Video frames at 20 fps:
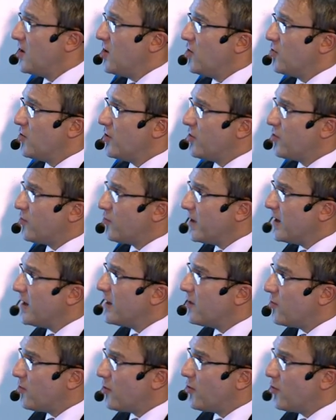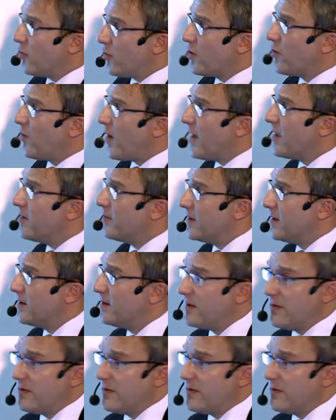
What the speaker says: So it's really a requirement,